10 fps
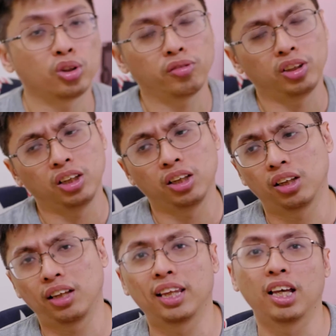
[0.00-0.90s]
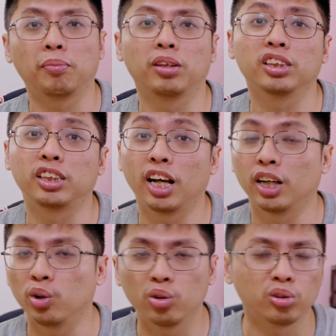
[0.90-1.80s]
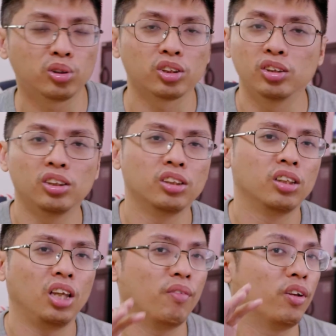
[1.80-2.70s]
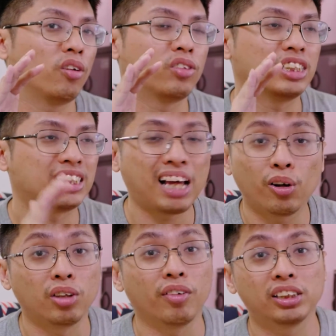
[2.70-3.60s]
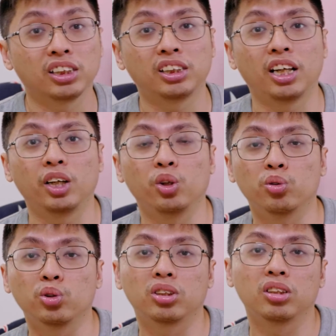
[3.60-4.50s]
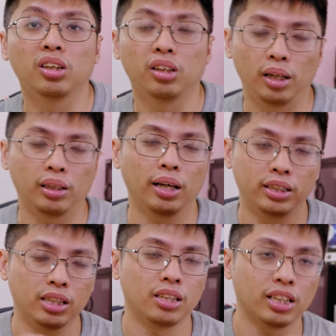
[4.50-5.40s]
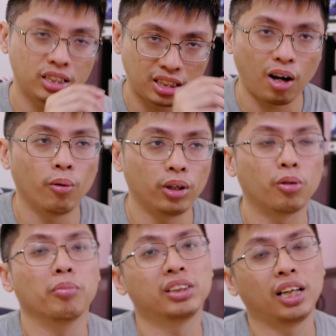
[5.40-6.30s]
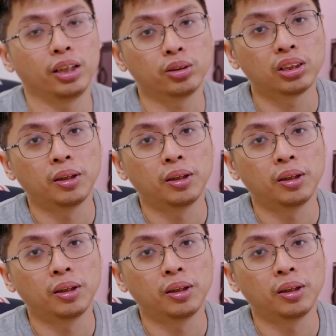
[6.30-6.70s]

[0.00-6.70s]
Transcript: of the adapters that I use, even of the sound devices that I use, as in the sound equipment that I use.